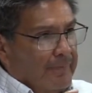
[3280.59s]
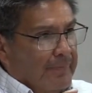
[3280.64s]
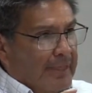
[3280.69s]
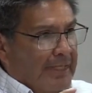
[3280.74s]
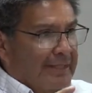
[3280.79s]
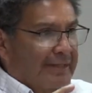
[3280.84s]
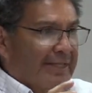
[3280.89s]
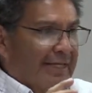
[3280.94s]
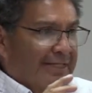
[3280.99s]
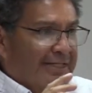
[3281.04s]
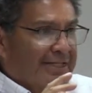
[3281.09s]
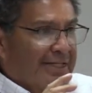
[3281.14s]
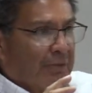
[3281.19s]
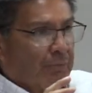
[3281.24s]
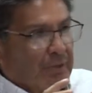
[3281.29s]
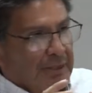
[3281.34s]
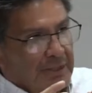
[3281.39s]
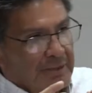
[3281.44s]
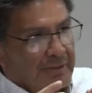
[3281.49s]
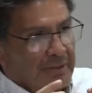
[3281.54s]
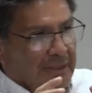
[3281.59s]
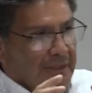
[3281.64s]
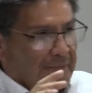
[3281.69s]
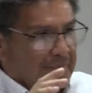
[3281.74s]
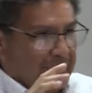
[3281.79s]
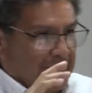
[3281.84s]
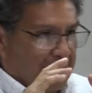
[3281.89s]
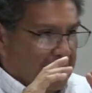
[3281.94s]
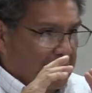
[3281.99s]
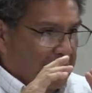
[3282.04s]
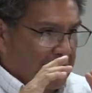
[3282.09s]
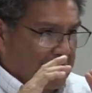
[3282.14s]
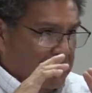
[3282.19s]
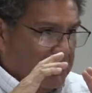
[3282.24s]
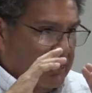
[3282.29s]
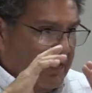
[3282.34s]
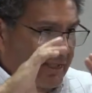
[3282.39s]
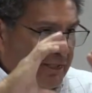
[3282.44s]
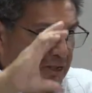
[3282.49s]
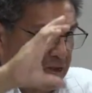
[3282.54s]
that they say we the, the,
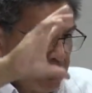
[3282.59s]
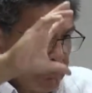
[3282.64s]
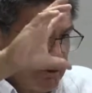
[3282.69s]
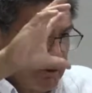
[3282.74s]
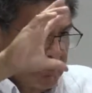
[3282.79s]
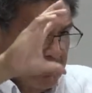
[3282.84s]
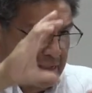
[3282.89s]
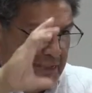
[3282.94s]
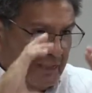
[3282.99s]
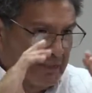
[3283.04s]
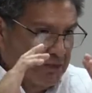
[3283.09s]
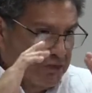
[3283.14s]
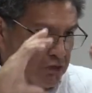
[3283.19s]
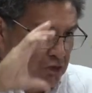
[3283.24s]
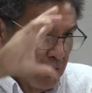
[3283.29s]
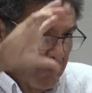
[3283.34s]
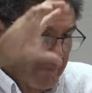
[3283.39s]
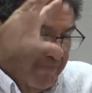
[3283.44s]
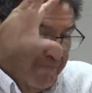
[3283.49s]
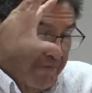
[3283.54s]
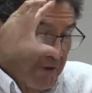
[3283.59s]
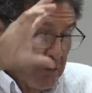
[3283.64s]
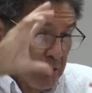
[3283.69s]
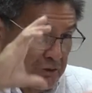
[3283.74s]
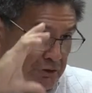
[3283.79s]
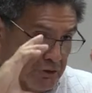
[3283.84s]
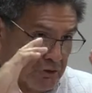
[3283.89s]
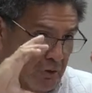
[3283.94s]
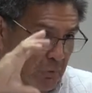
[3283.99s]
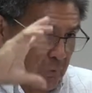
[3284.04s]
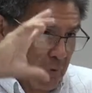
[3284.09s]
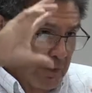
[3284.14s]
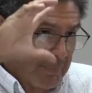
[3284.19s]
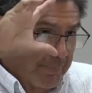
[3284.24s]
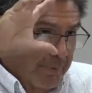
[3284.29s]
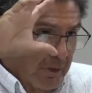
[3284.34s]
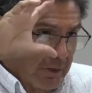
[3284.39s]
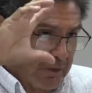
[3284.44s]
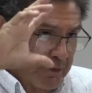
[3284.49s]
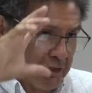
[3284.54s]
this tele, telescope focused on one
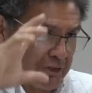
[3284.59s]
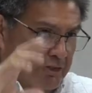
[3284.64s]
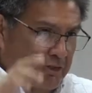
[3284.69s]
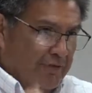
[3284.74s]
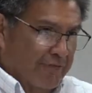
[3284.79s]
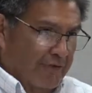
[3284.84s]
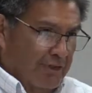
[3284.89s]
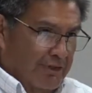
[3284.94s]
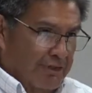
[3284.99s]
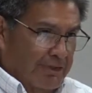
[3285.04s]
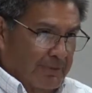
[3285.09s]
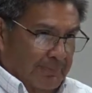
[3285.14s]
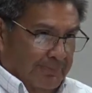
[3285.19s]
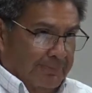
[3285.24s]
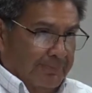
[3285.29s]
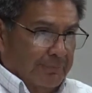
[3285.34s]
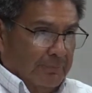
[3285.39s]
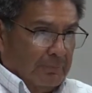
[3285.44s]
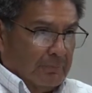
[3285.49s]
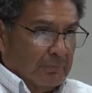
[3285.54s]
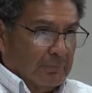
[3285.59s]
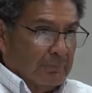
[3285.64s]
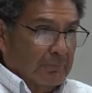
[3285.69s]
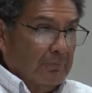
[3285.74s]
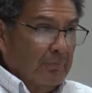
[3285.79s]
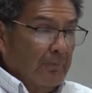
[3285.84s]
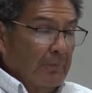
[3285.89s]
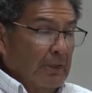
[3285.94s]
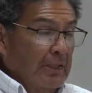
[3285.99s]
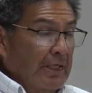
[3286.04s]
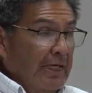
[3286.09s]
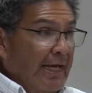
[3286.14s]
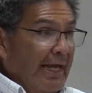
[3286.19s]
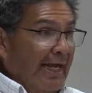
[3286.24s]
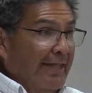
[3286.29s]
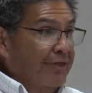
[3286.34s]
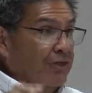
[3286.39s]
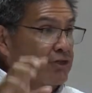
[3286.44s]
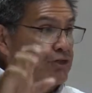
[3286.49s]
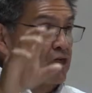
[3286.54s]
part of the universe
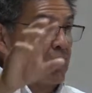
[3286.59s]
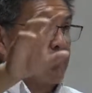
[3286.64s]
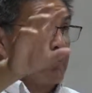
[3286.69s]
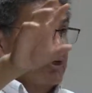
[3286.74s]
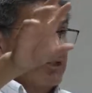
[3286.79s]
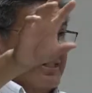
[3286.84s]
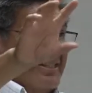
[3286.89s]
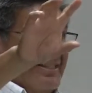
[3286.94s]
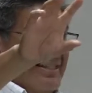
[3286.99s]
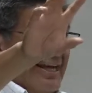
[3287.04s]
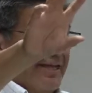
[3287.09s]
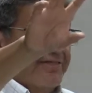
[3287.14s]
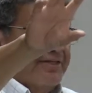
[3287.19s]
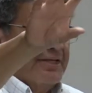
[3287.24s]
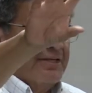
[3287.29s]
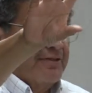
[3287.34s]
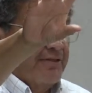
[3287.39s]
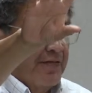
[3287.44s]
and there's almost nothing